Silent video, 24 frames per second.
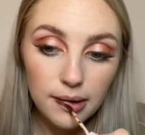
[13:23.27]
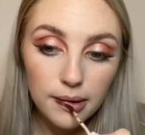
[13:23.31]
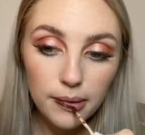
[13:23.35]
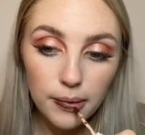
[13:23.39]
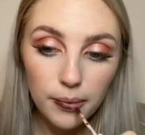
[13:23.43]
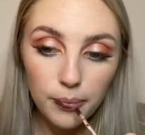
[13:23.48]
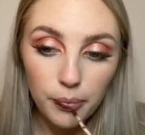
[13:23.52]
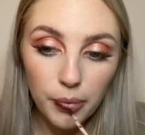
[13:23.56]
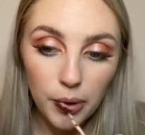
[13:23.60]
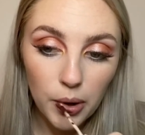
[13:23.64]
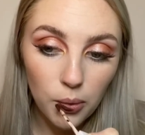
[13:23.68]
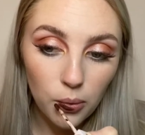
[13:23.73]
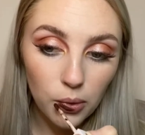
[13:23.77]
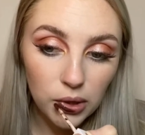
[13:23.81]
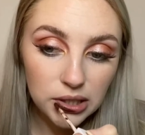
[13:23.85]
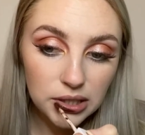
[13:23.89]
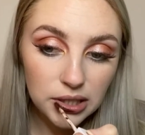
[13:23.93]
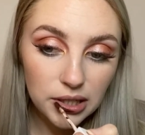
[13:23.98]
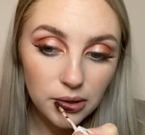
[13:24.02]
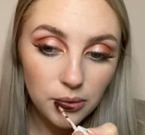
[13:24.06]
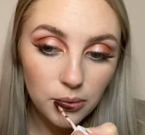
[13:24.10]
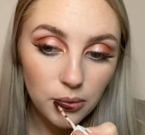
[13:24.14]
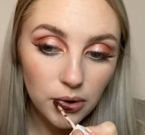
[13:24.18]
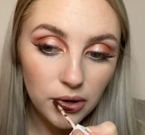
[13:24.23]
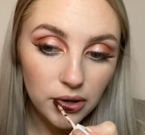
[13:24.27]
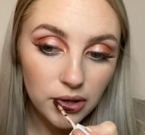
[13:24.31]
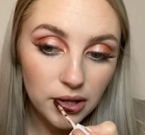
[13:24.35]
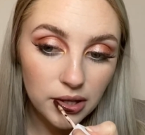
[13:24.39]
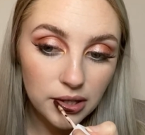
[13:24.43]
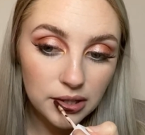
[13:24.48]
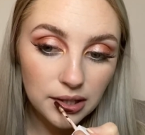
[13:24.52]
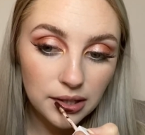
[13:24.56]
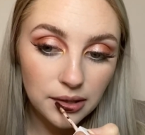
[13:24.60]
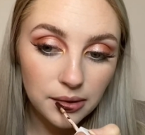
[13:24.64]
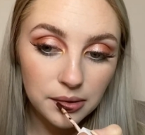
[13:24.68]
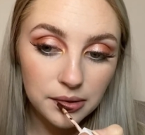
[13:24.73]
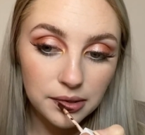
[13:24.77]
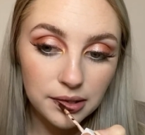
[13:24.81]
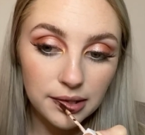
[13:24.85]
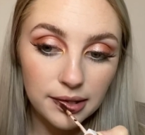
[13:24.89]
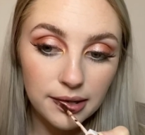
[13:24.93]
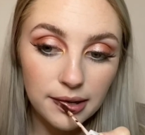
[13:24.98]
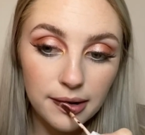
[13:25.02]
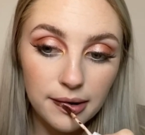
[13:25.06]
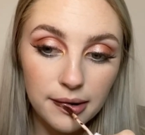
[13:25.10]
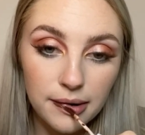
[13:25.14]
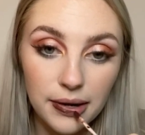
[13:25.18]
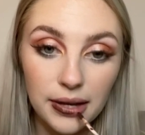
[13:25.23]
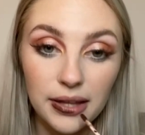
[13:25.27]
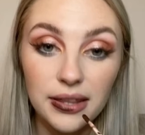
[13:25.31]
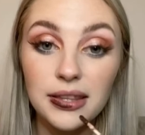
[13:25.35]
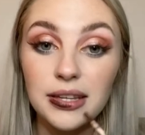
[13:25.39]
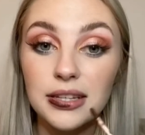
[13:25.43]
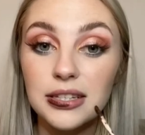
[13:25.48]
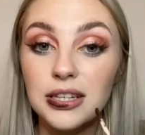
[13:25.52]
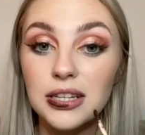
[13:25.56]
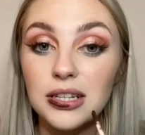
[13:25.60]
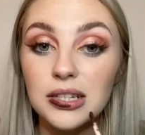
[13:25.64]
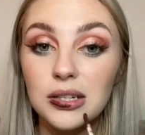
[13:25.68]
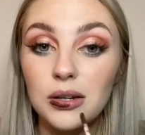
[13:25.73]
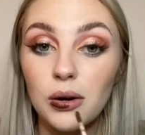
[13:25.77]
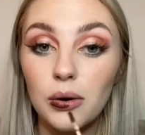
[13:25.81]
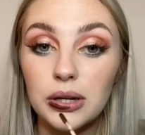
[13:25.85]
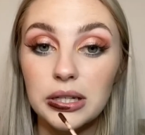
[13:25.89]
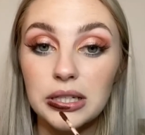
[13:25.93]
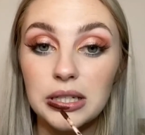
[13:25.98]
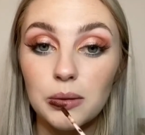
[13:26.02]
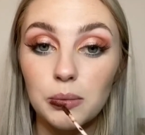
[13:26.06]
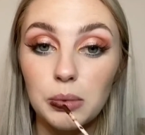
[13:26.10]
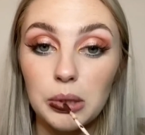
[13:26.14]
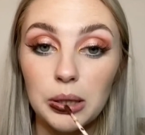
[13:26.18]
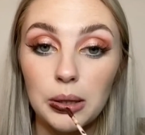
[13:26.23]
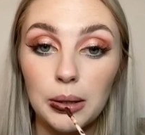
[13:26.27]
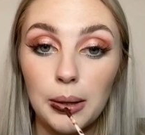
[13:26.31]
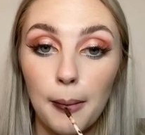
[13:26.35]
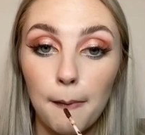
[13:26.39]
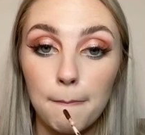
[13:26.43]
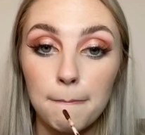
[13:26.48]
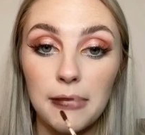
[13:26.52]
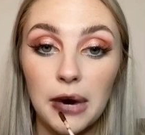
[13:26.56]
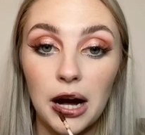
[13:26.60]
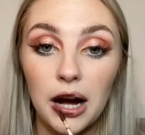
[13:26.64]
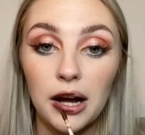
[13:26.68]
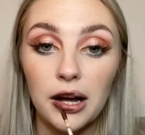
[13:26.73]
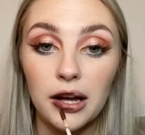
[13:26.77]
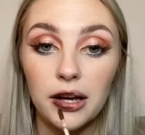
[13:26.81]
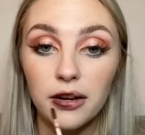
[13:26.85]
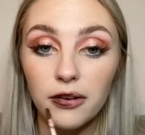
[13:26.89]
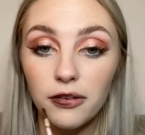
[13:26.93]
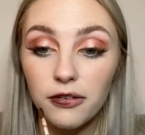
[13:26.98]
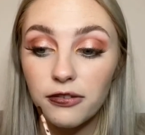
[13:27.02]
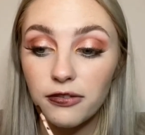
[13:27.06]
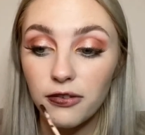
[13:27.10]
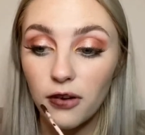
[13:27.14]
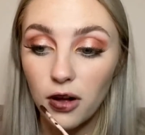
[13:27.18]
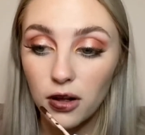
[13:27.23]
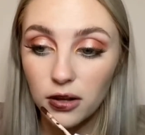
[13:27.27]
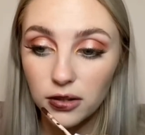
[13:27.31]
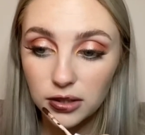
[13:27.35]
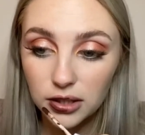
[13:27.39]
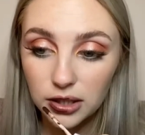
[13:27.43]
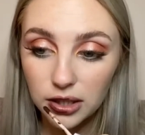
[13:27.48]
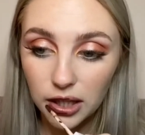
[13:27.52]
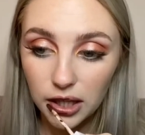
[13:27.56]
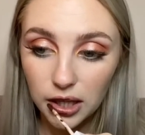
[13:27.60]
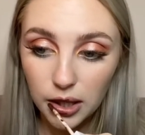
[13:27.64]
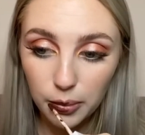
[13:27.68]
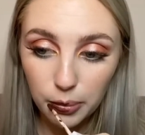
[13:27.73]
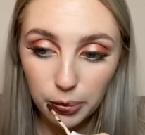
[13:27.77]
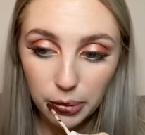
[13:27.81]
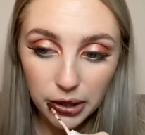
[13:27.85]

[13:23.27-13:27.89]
but once I wore this, I was like, okay, this is going to be my fall lip.